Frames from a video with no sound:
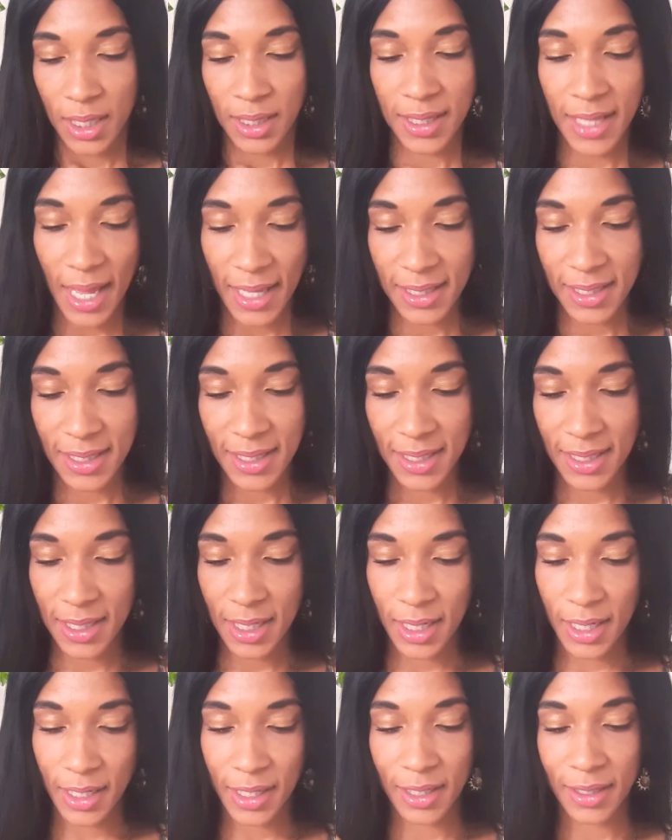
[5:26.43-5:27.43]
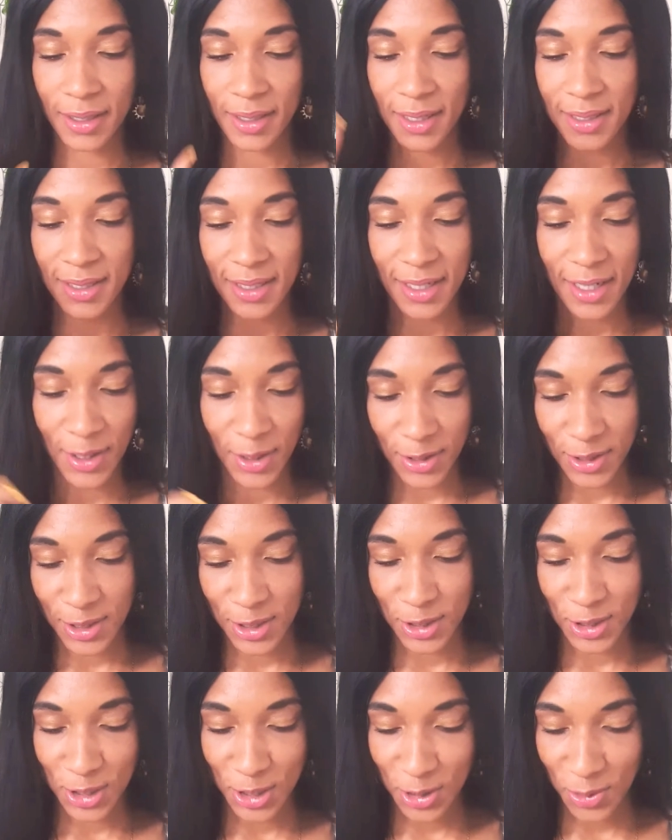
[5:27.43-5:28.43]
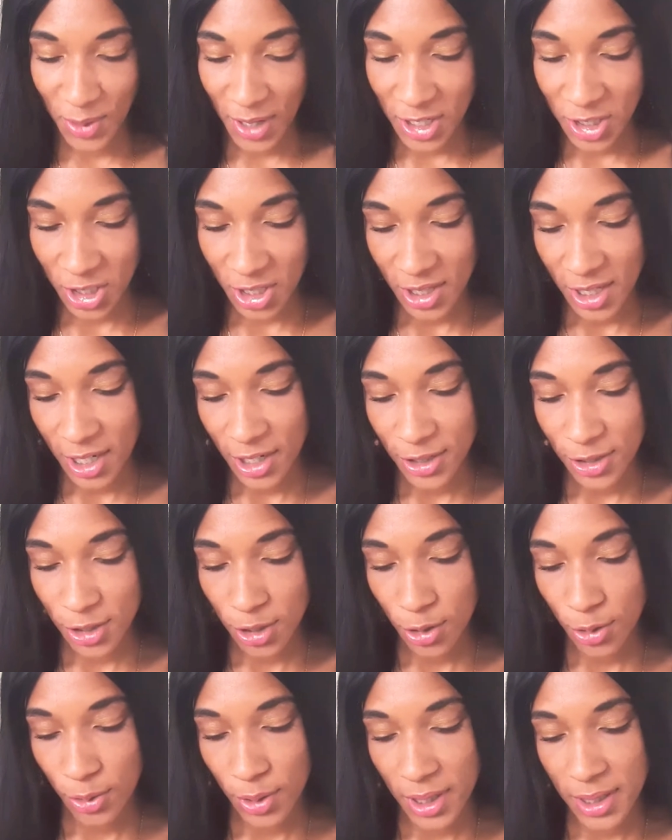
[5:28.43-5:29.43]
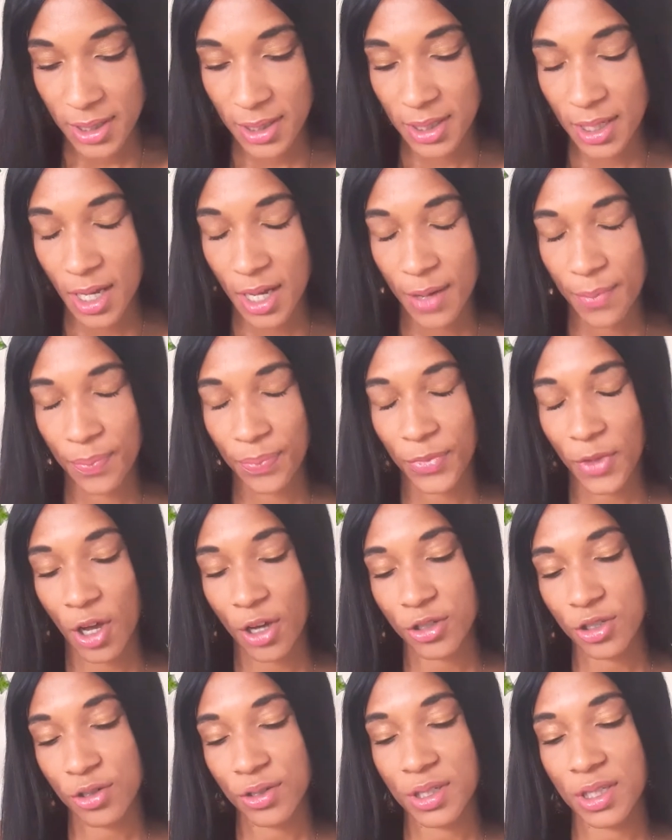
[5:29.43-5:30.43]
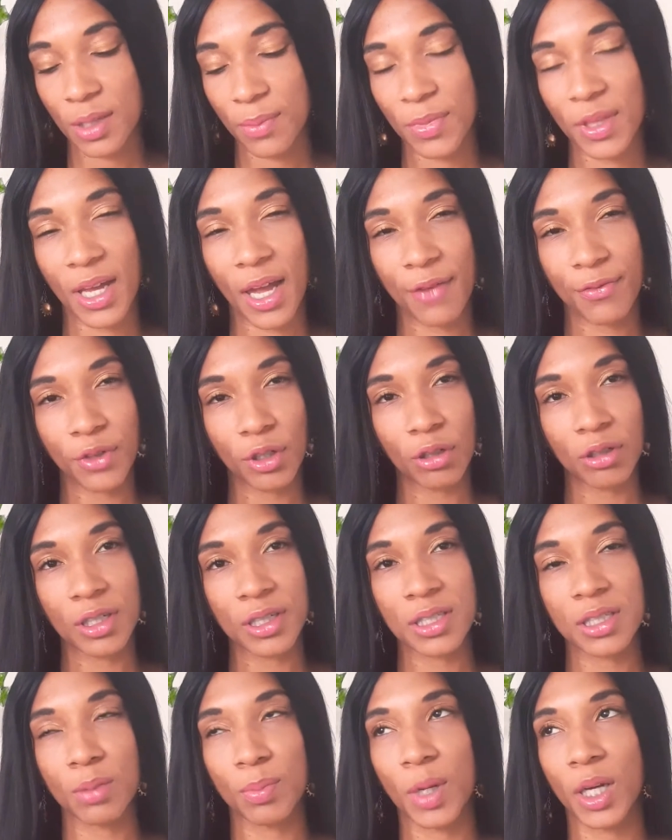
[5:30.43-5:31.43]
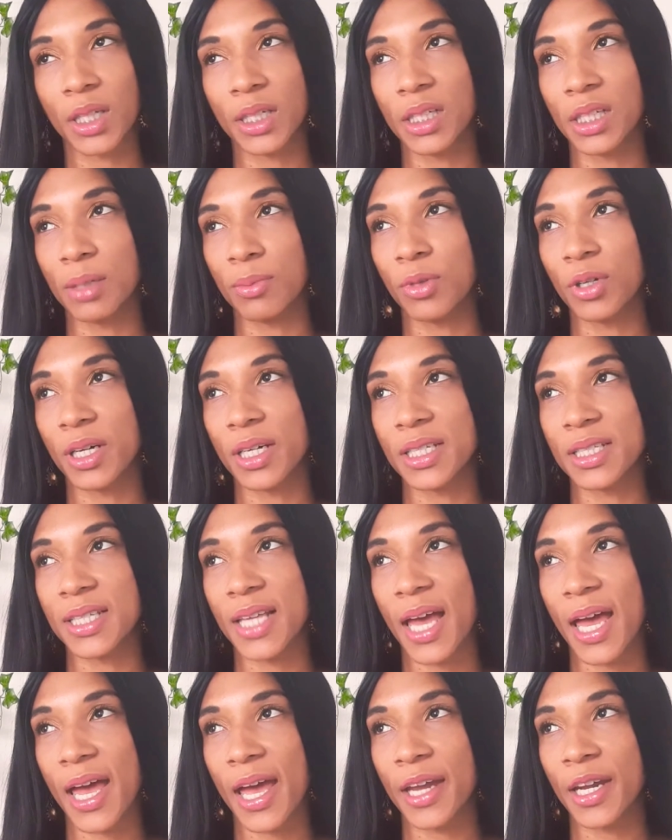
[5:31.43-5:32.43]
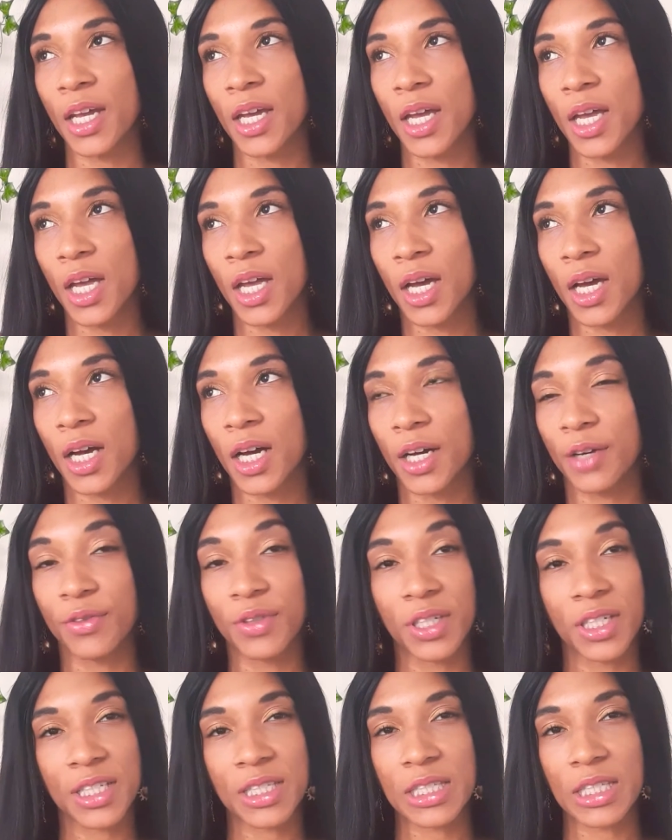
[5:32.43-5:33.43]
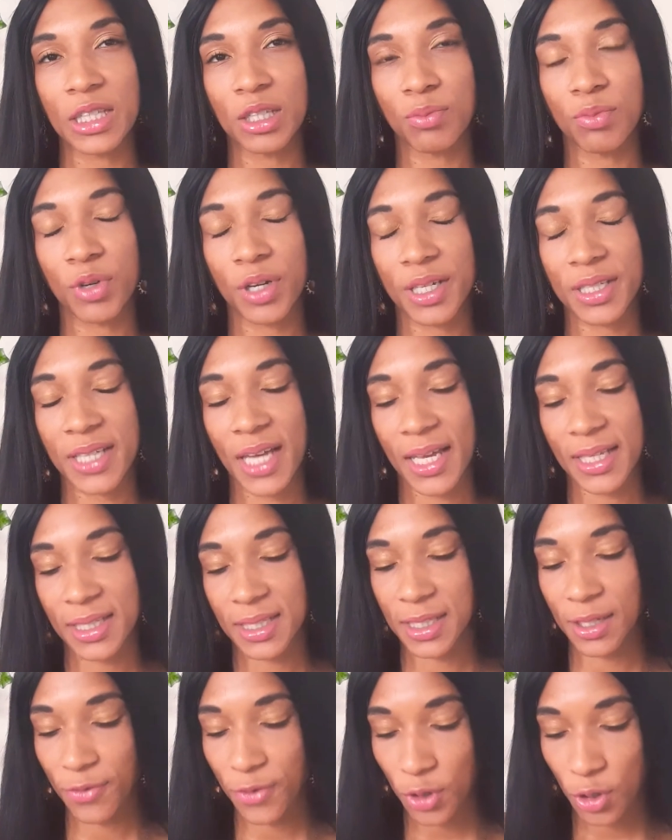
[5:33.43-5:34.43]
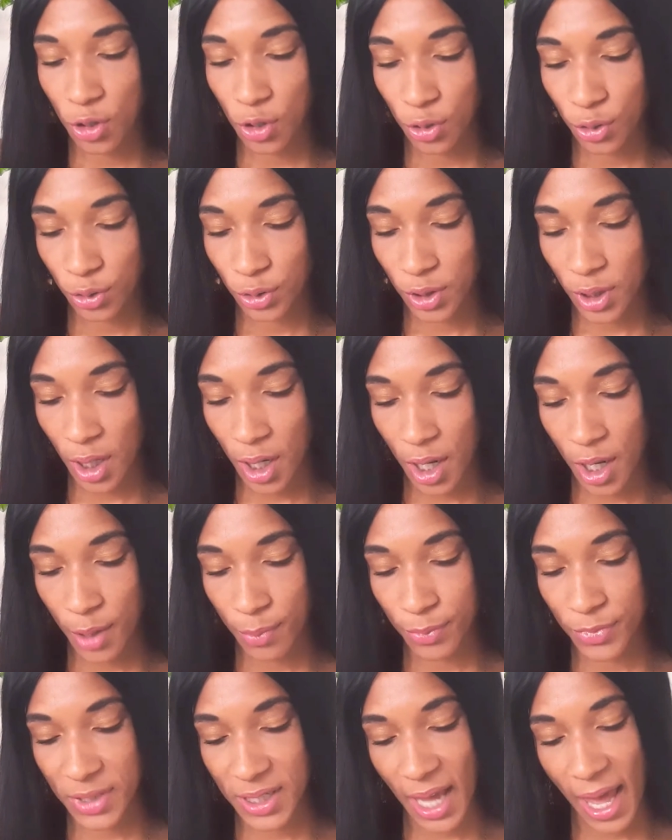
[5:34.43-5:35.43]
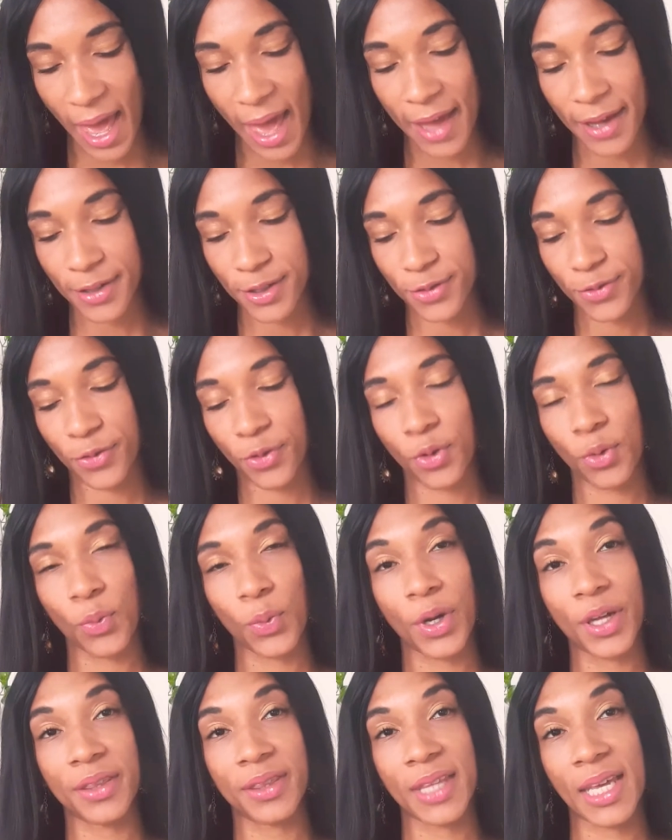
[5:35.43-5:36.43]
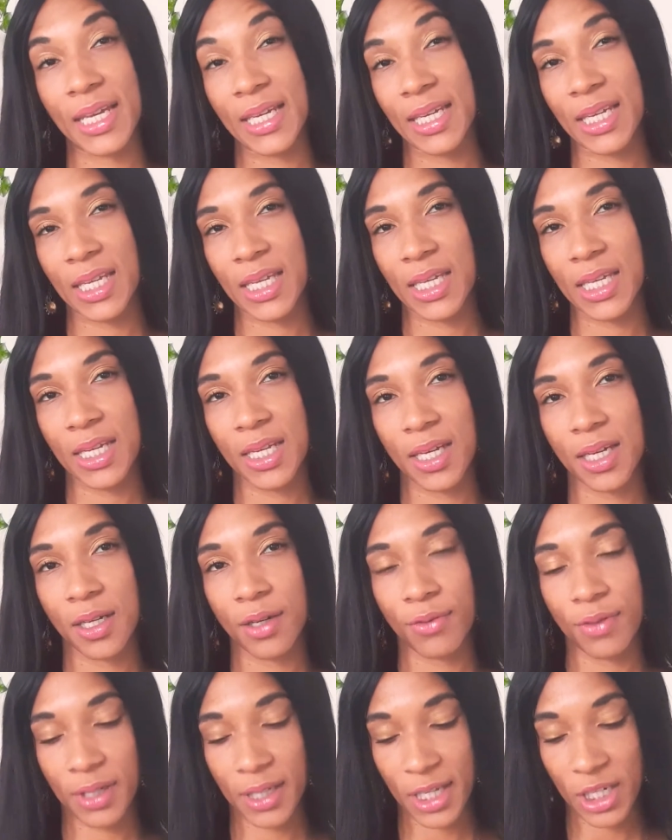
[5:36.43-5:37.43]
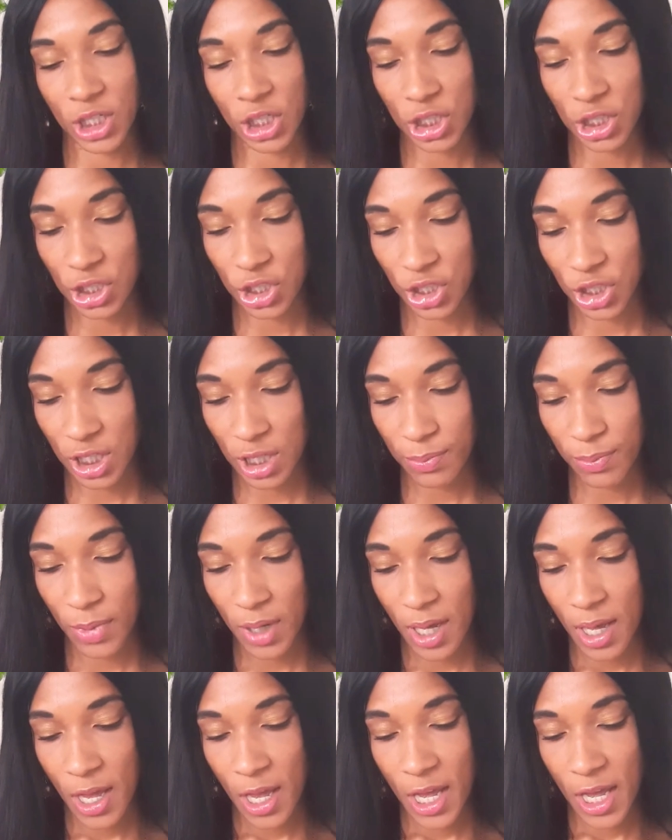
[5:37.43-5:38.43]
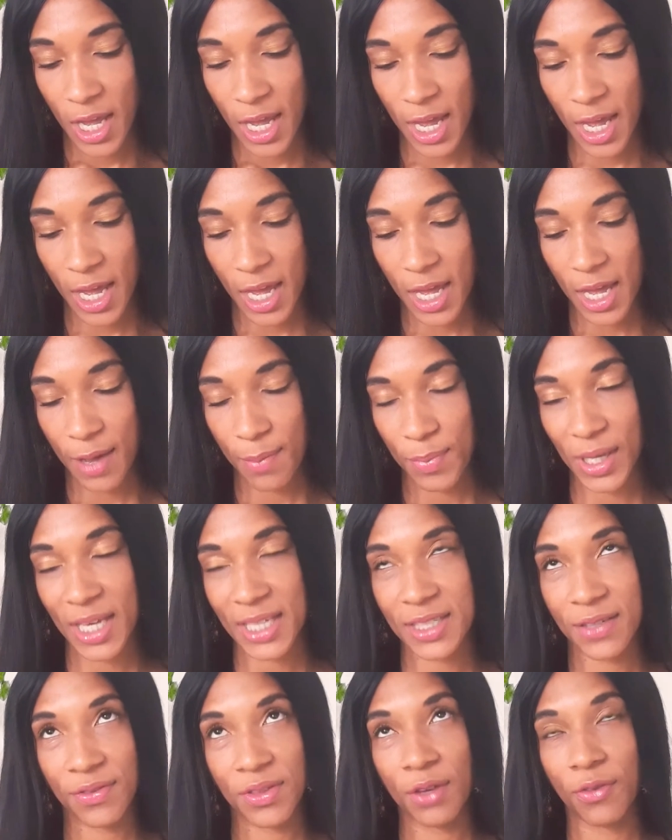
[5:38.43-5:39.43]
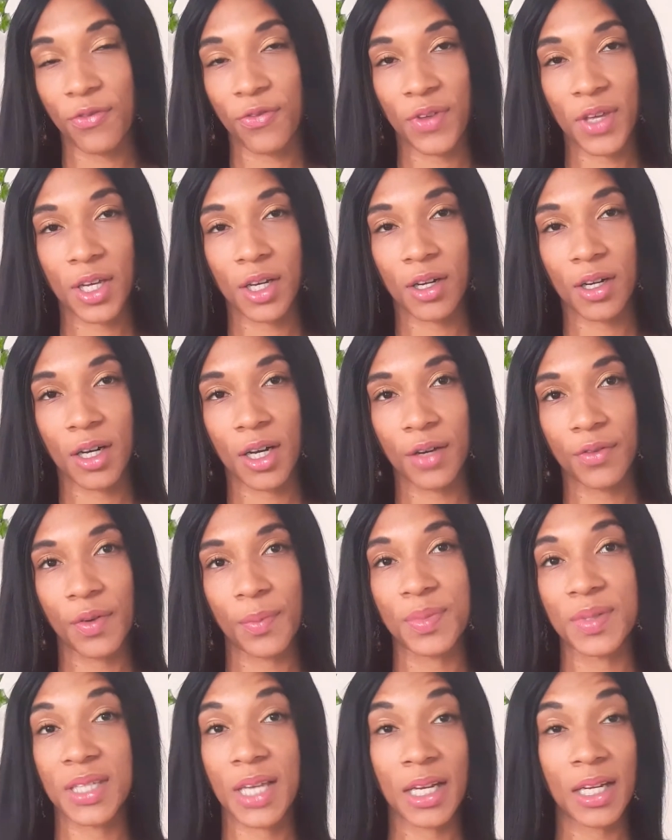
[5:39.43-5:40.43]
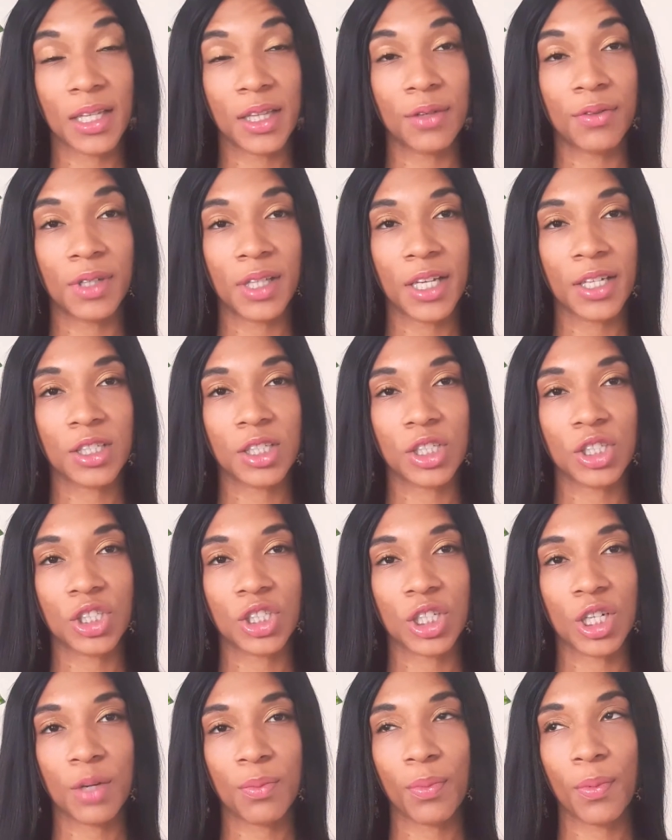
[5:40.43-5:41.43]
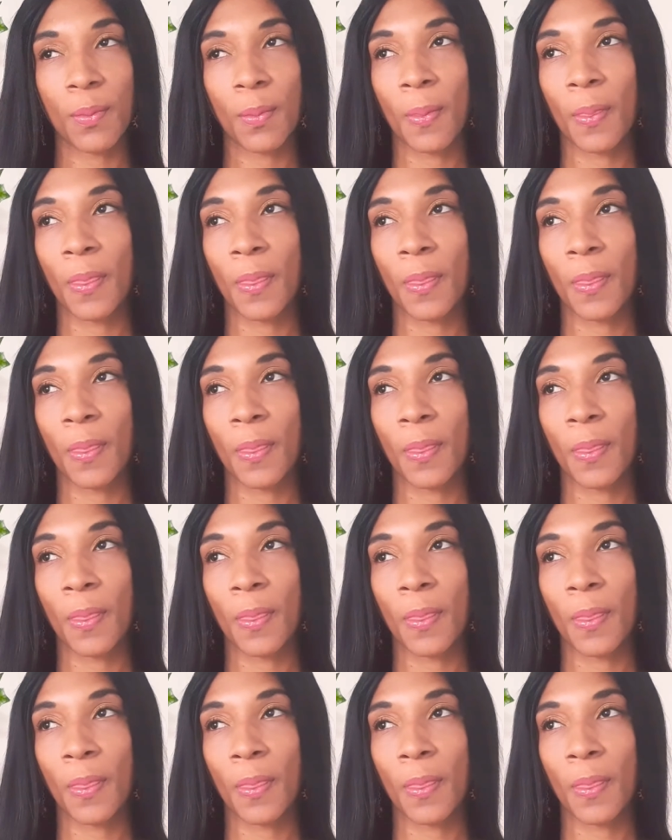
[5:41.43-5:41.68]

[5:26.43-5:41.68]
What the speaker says: that's another situation there. So it's also something I've noticed about Libra is that Venus in Libra is that it's difficult to ask for what they need in a relationship, and because of the fear of upsetting the relationship,